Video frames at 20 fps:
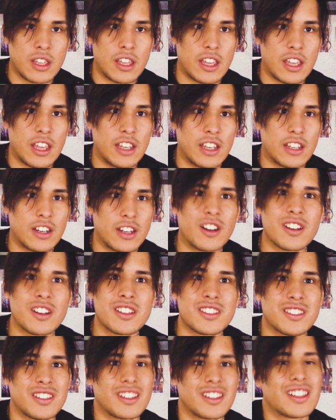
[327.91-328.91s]
And
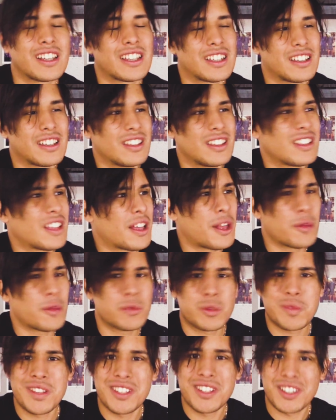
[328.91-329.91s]
honestly, like, it helps
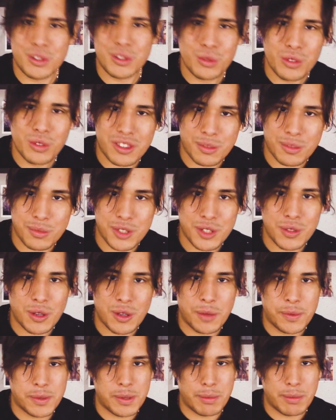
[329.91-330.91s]
me deal with them too. It
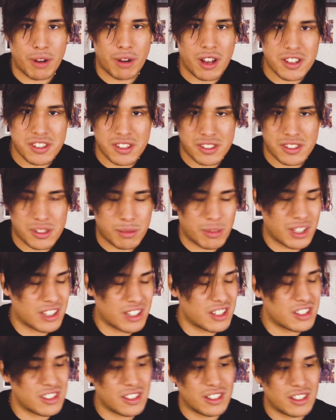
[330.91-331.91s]
helps me process them. Like I
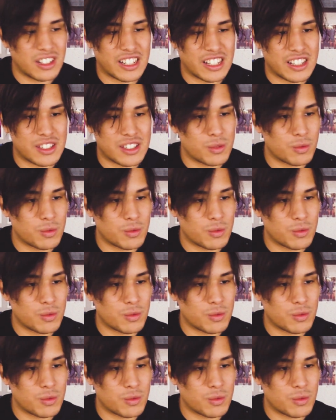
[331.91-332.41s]
said, like, it's